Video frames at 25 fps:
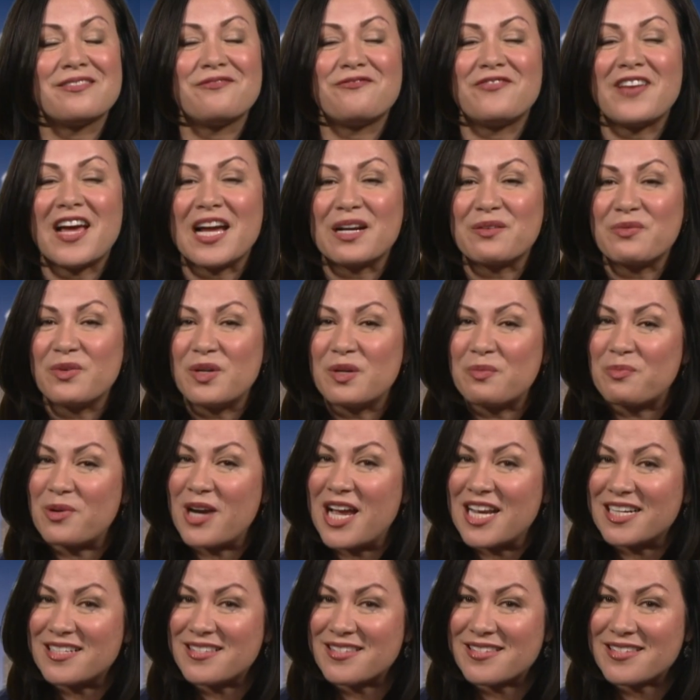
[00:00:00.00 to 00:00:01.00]
In fact, we were
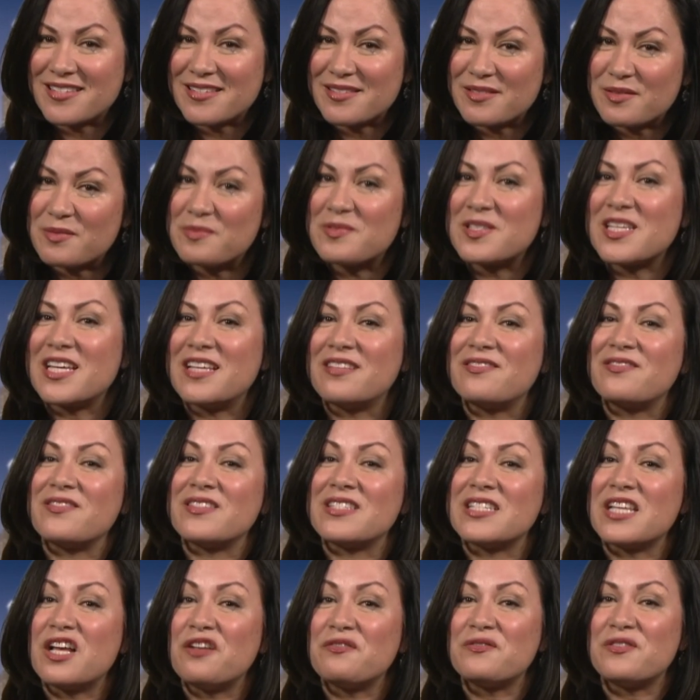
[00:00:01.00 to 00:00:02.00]
practicing some self,
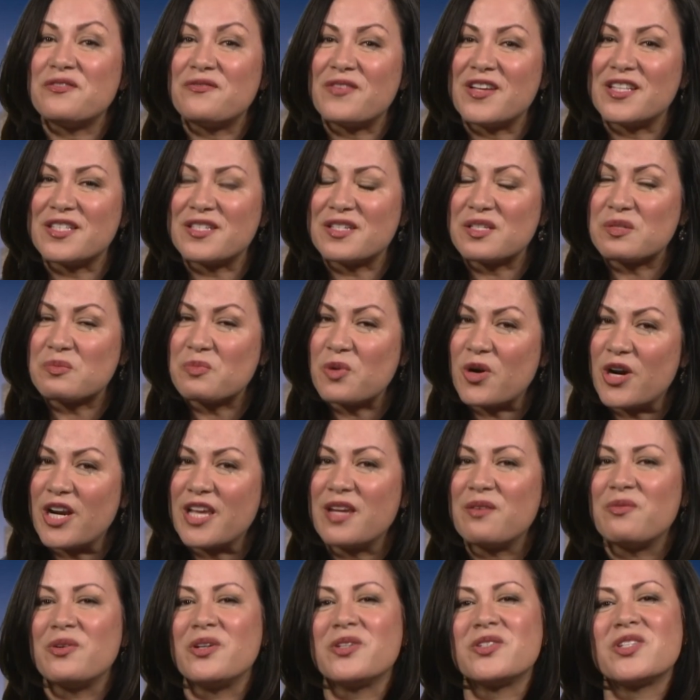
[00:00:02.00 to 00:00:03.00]
self defense this
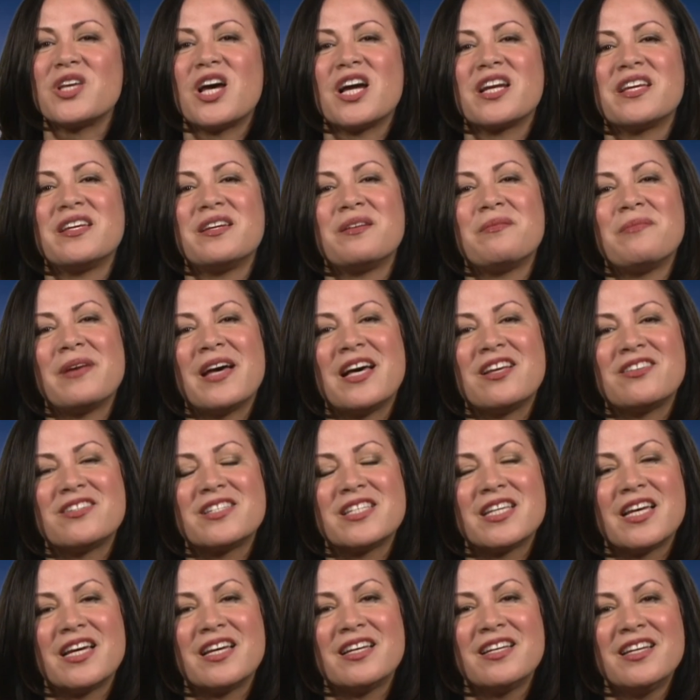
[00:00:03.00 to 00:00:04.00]
morning. We were talking
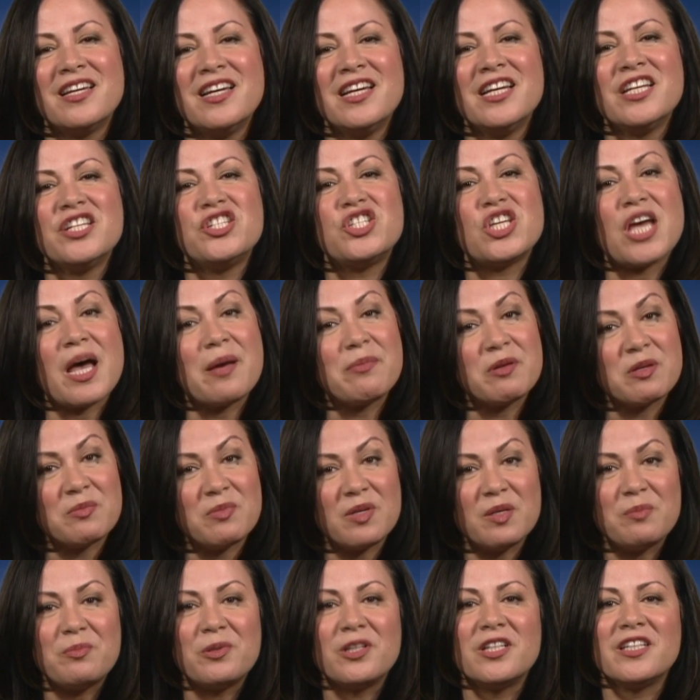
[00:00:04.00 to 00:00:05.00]
about uh, jabbing
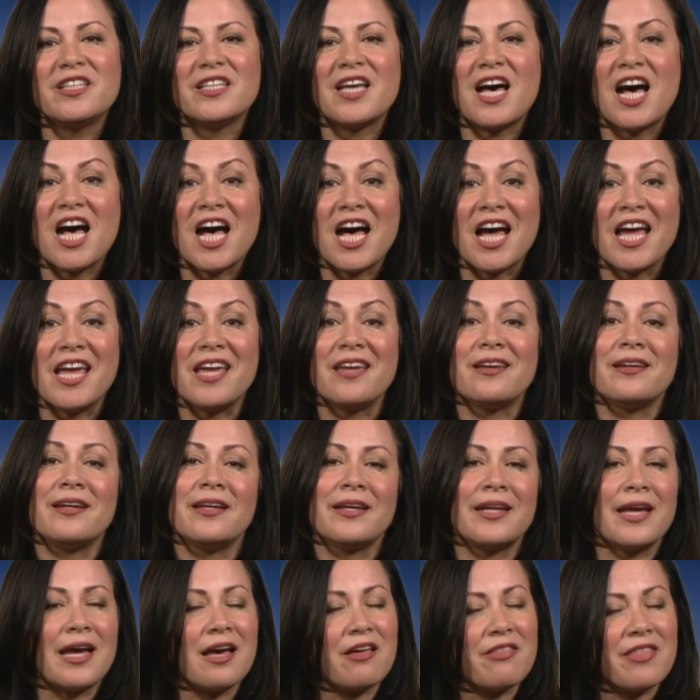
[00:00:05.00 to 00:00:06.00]
people in the eye
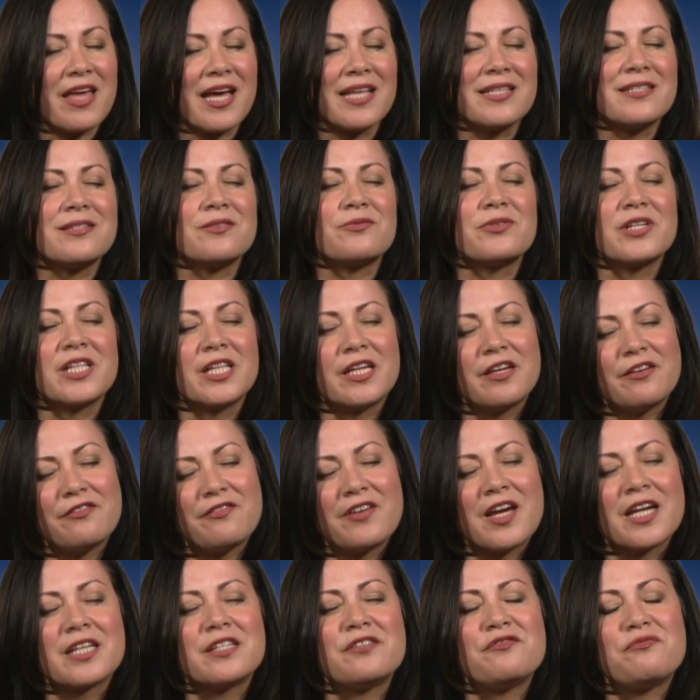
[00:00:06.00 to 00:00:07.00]
and how that's a really
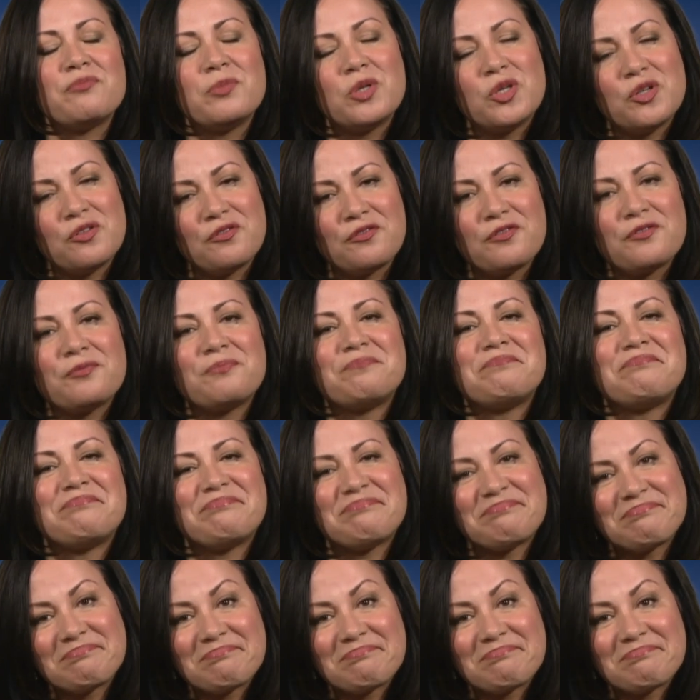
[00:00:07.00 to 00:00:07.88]
effective move.